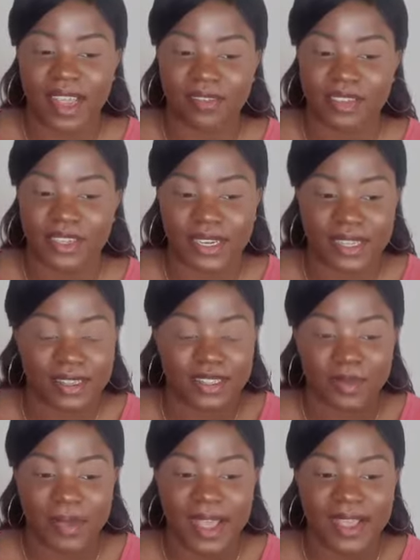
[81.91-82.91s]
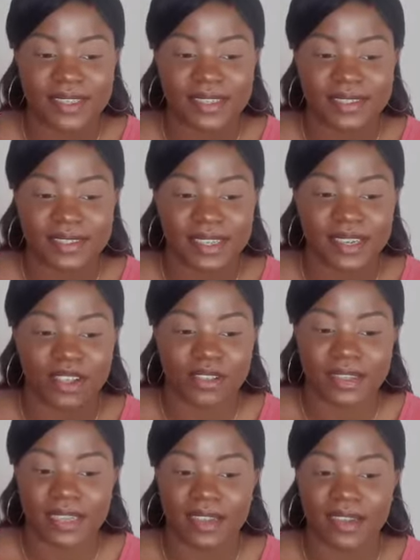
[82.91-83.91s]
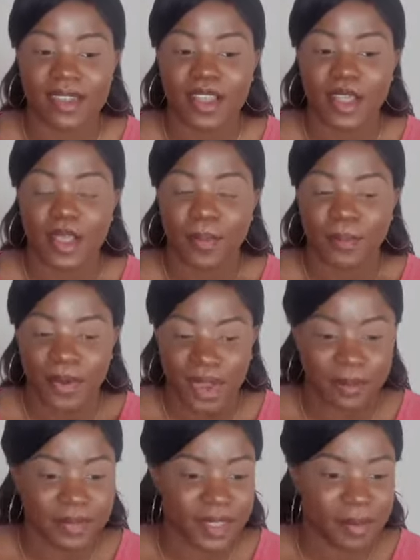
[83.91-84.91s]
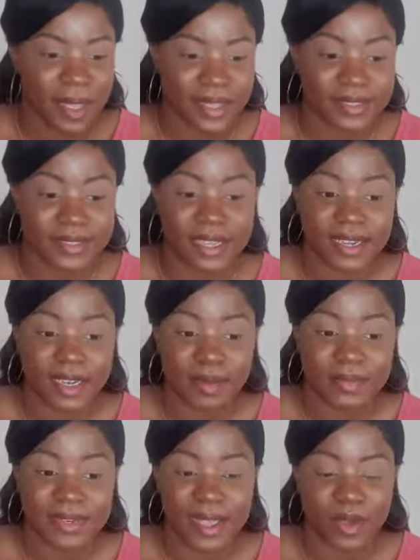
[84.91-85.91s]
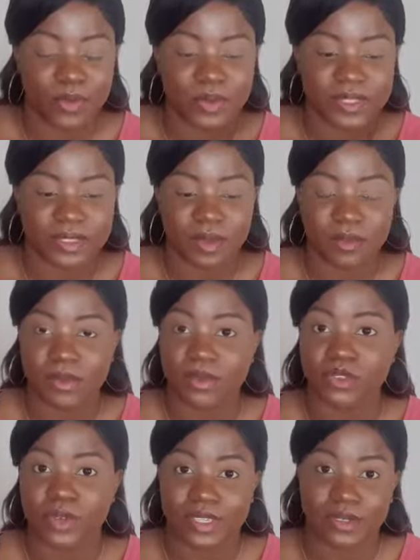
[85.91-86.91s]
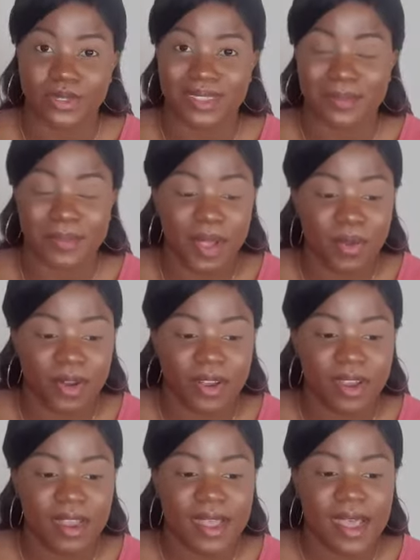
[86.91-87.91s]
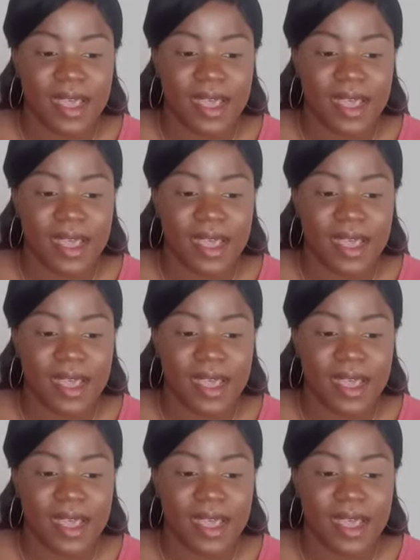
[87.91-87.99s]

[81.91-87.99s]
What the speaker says: I haven't done anything to my eyes as yet other than prime them and set them down with some translucent powder,